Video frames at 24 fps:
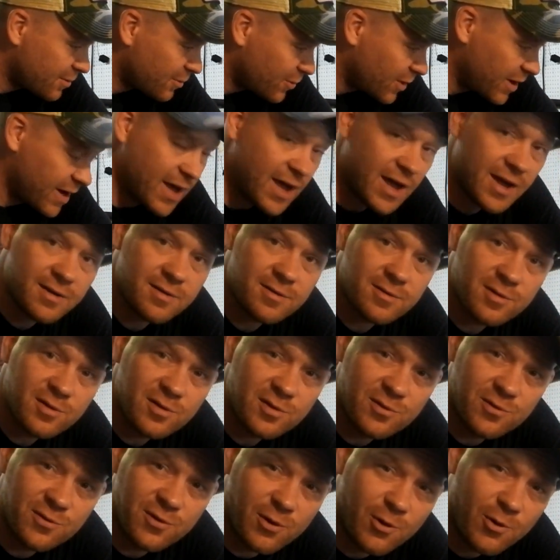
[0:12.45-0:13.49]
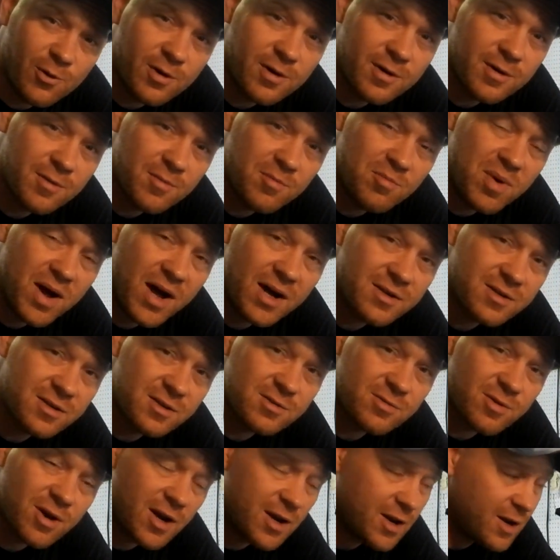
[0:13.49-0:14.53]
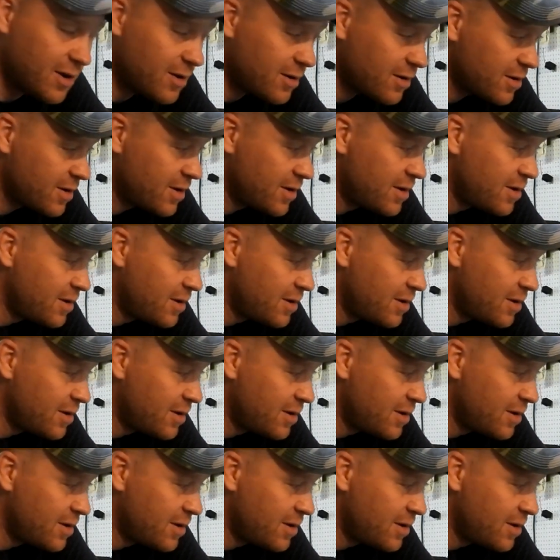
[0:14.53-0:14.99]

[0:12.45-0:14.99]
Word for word: we got four boxes right here